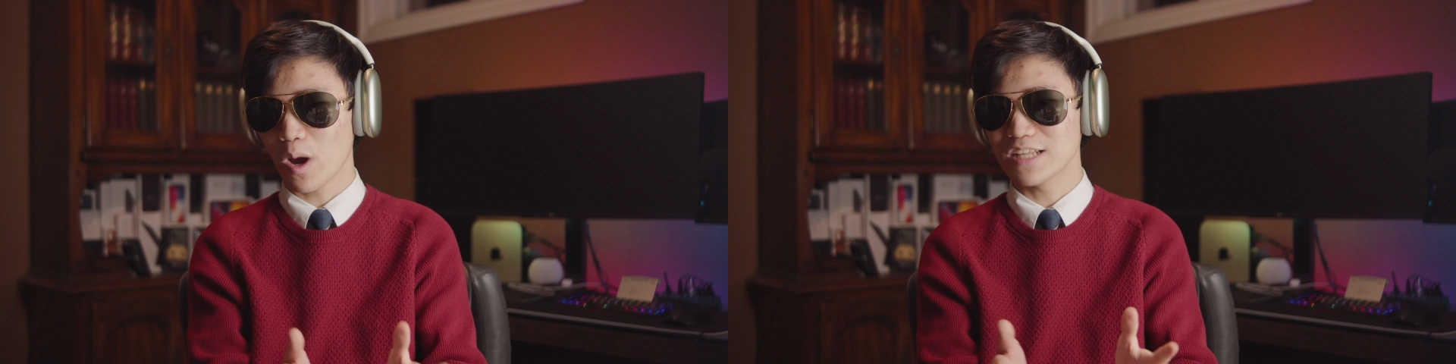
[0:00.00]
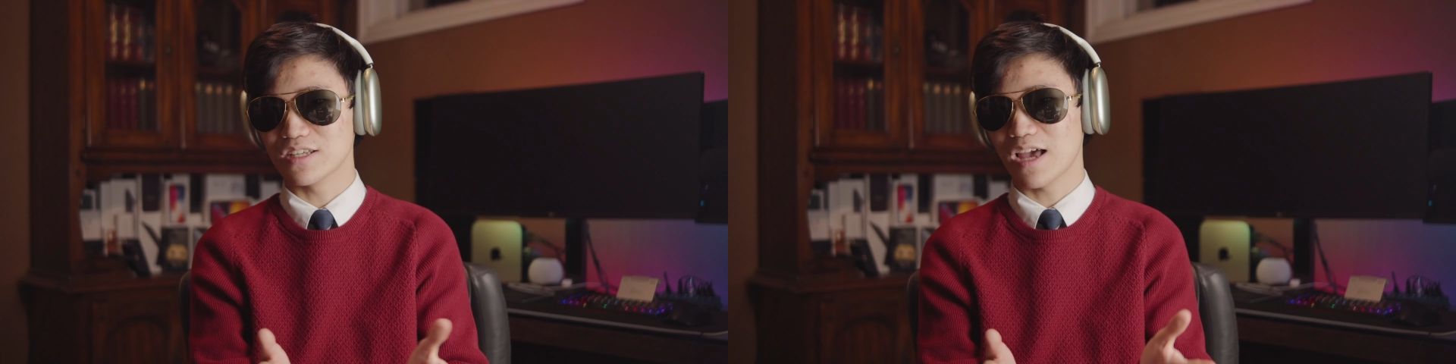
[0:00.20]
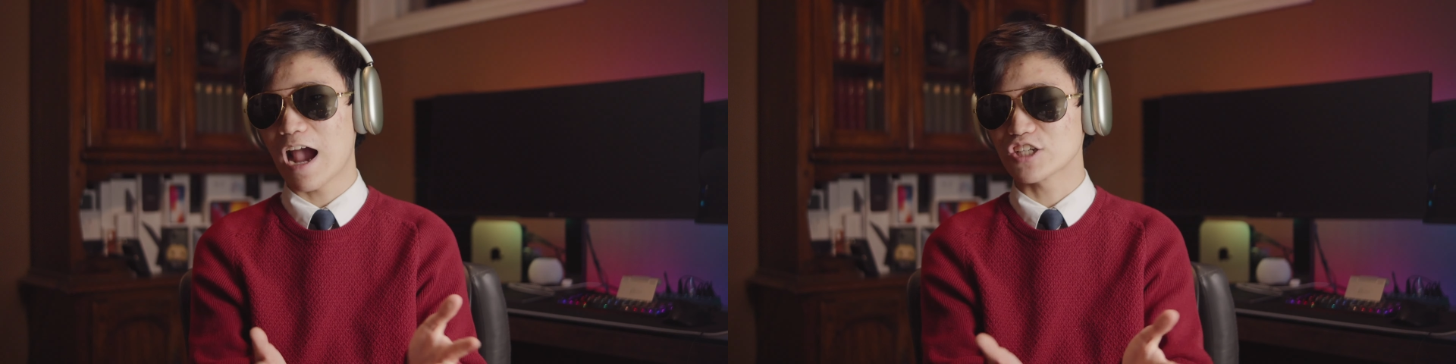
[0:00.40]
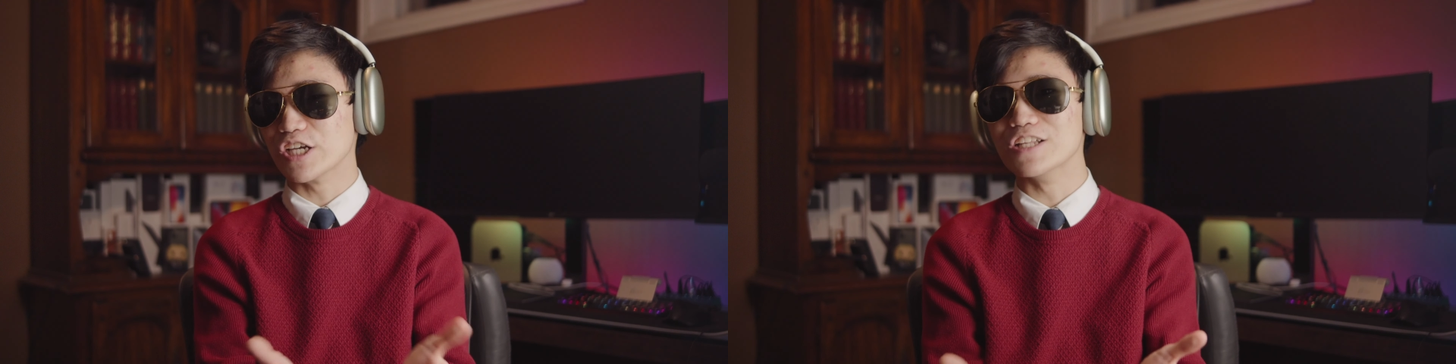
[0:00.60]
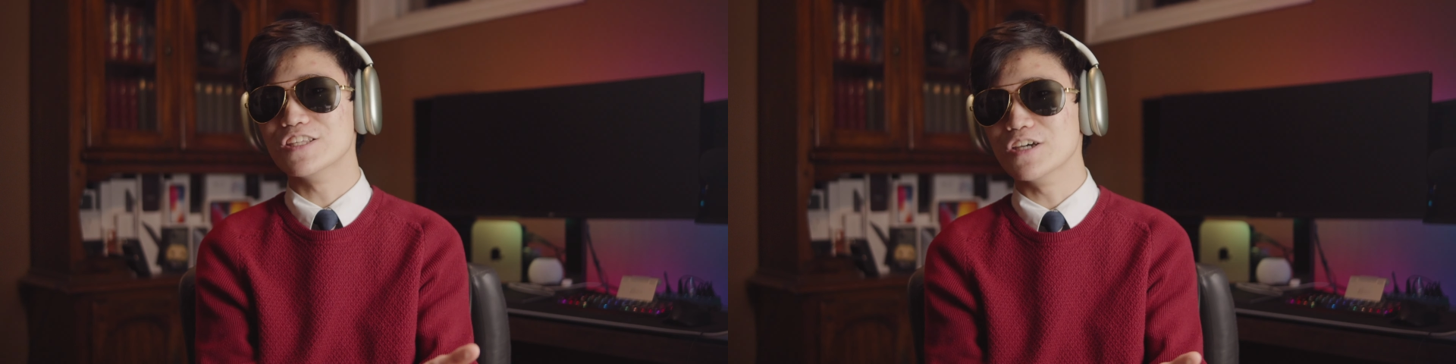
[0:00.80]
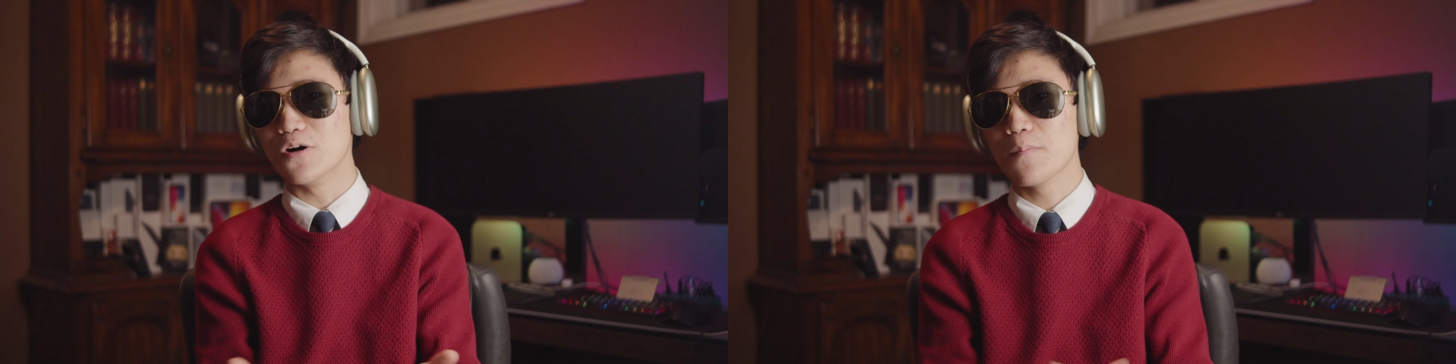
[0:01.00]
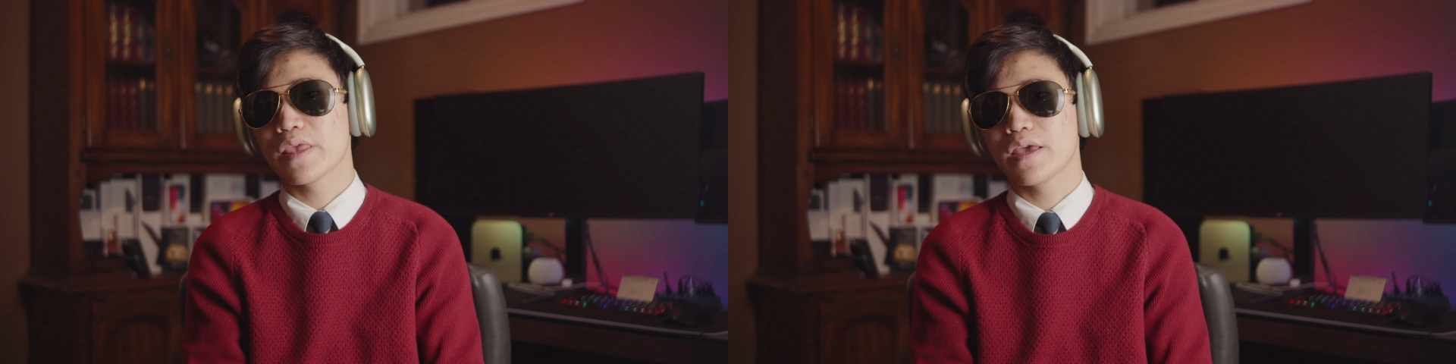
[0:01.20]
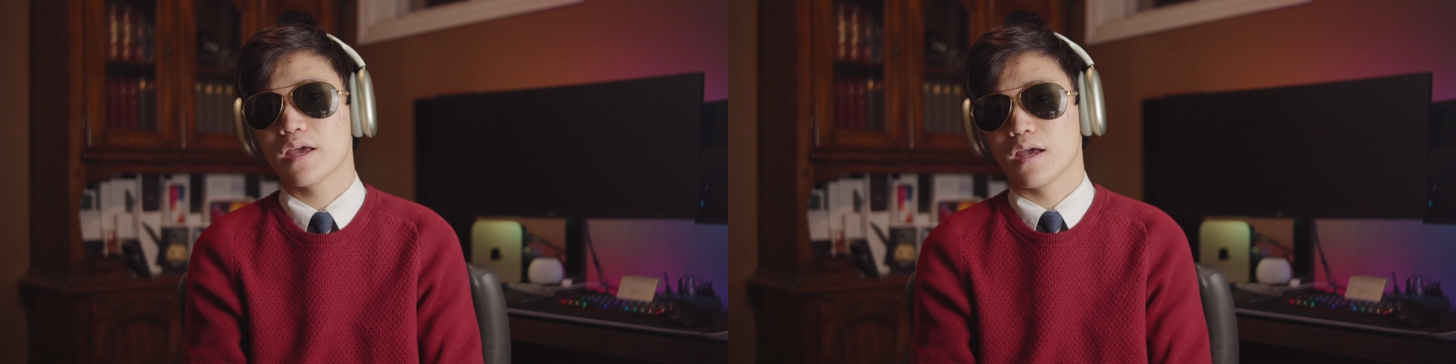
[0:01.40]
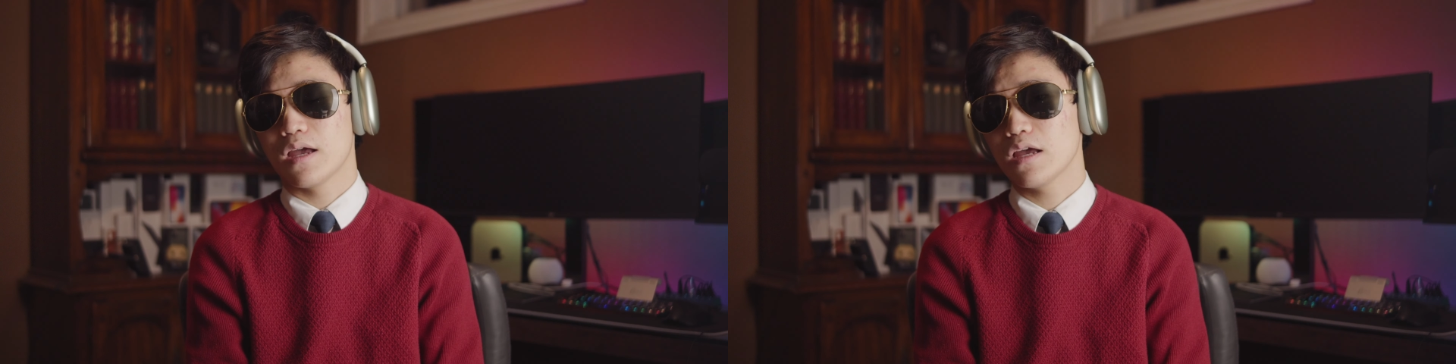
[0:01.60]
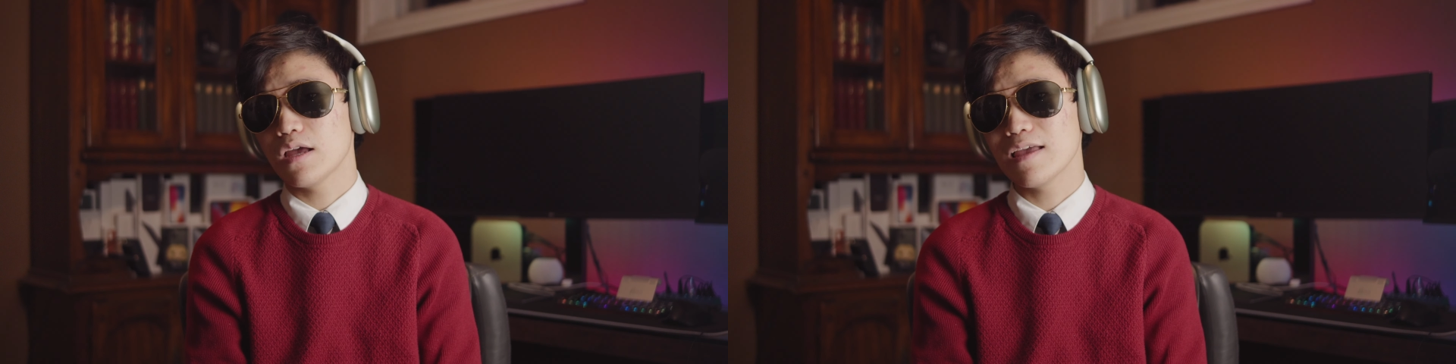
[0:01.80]
it's actually a good deal.
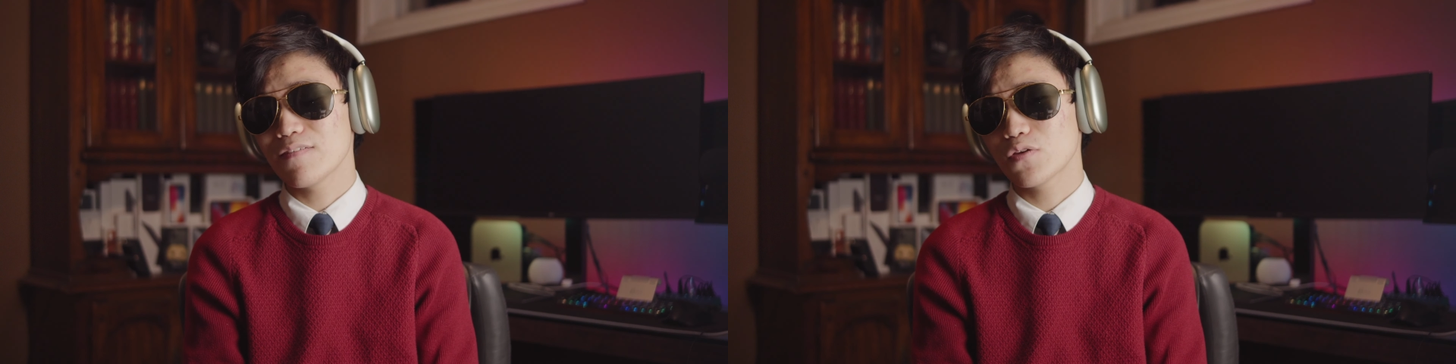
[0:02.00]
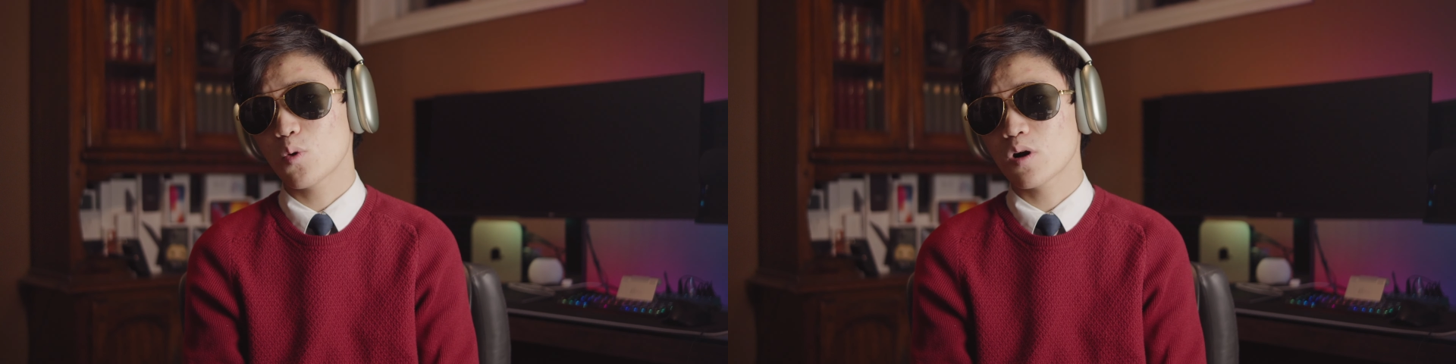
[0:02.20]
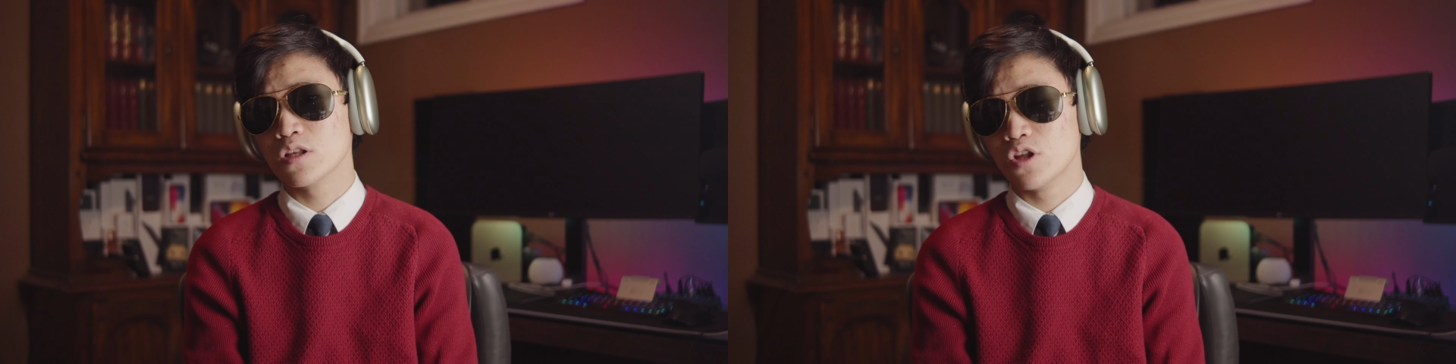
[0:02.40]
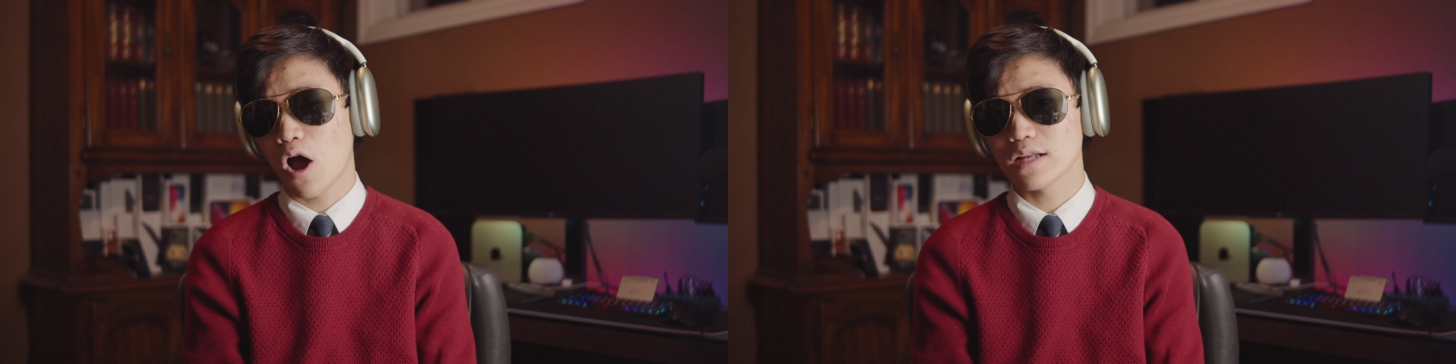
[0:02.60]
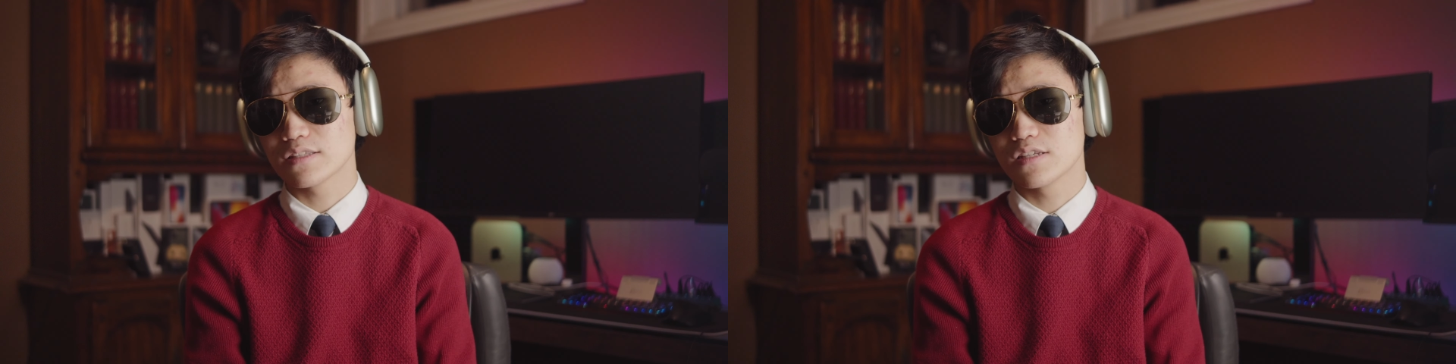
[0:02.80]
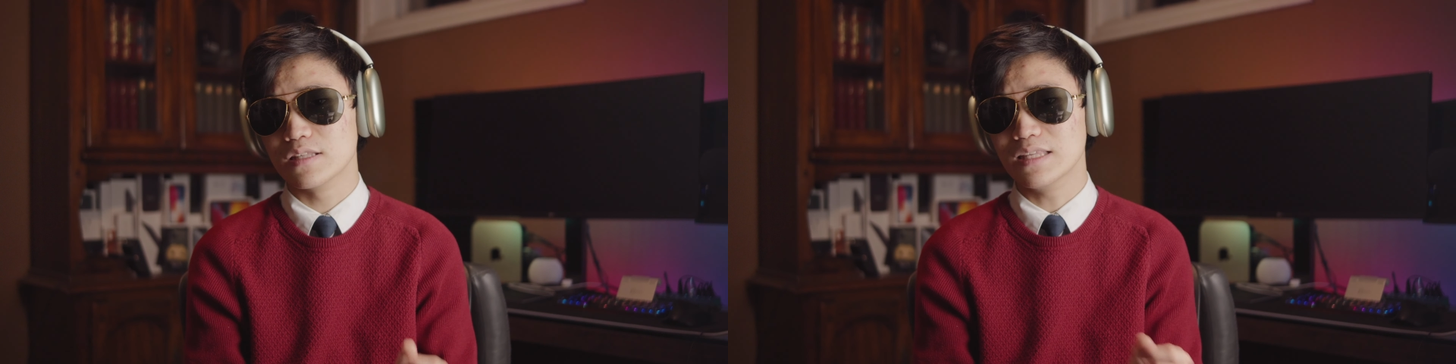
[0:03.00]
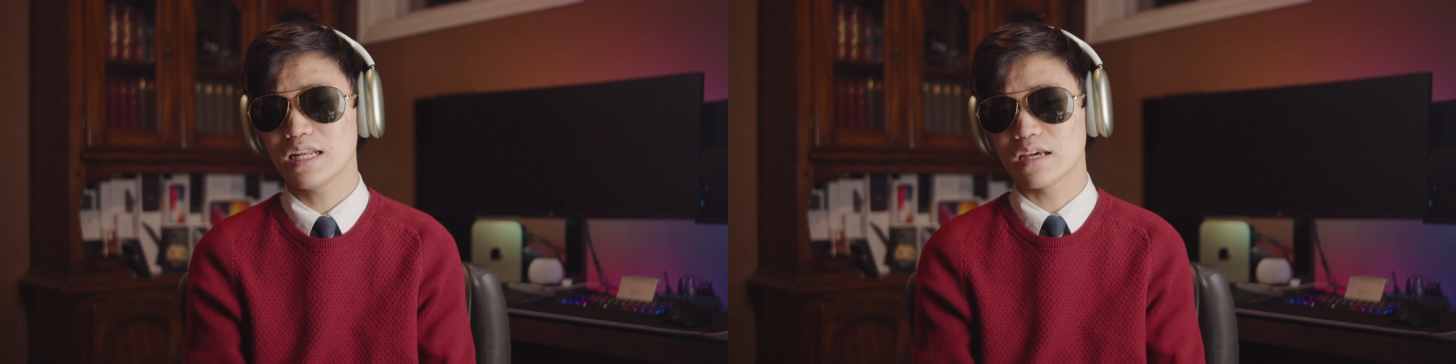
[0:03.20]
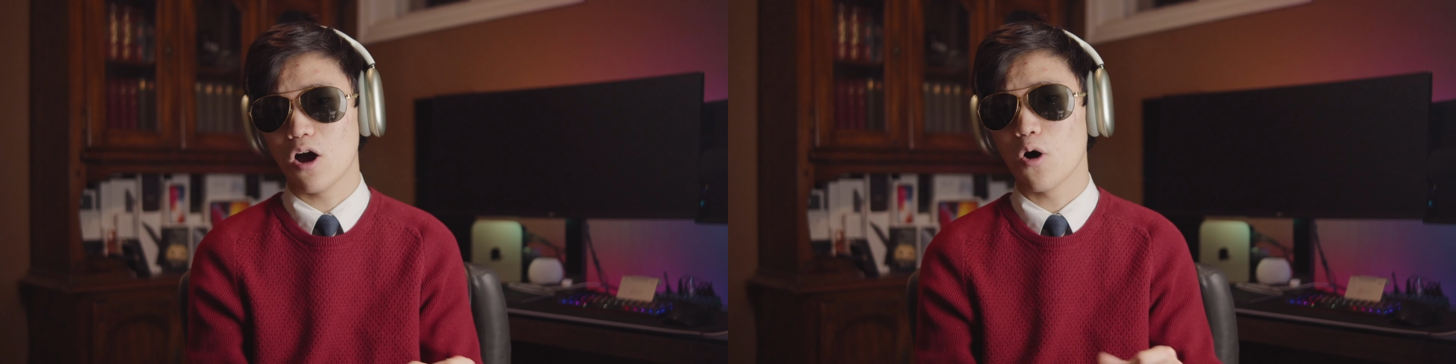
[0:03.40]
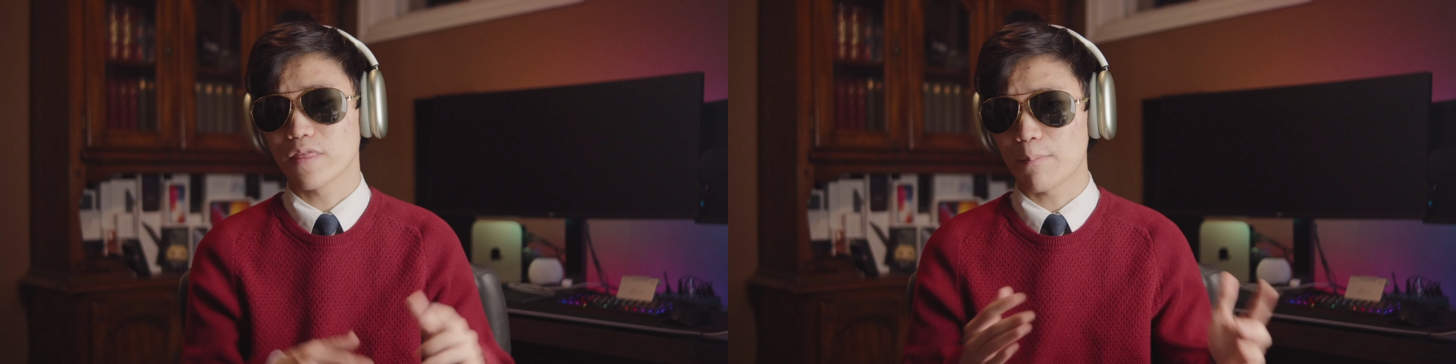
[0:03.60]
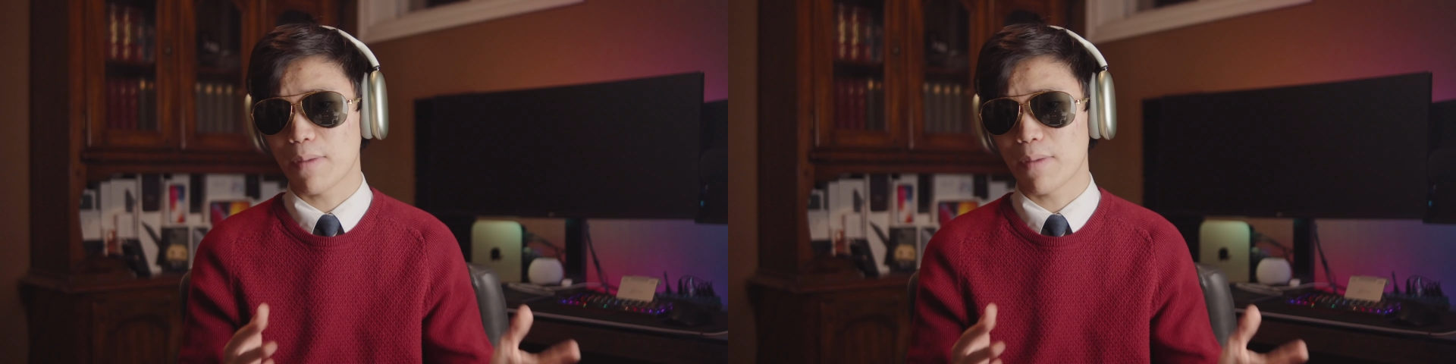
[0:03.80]
If you're not needing all that